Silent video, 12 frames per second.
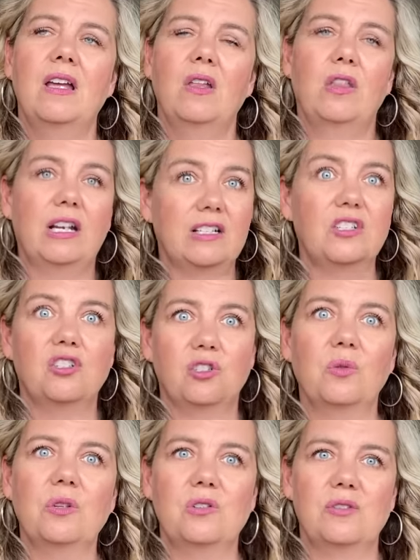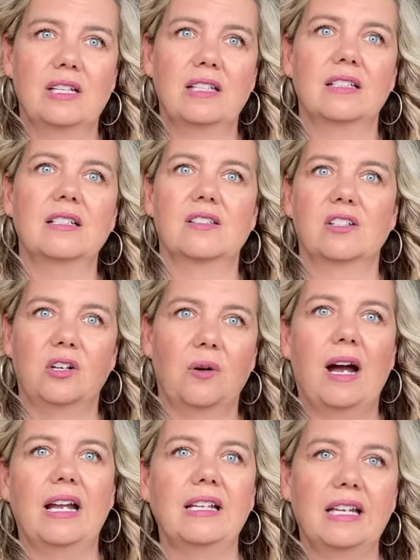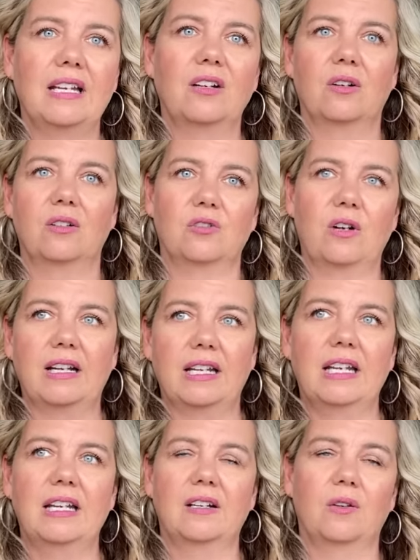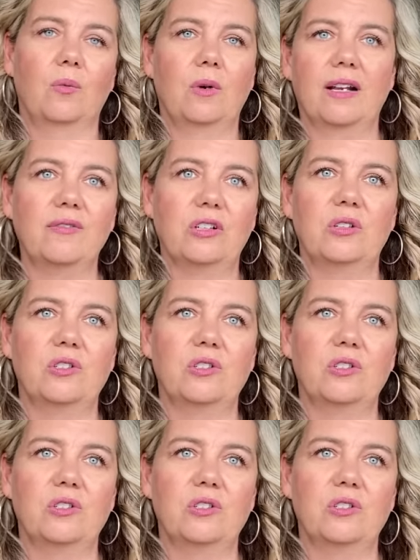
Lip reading: thing to do in New Zealand is to go hiking or trekking or whatever you're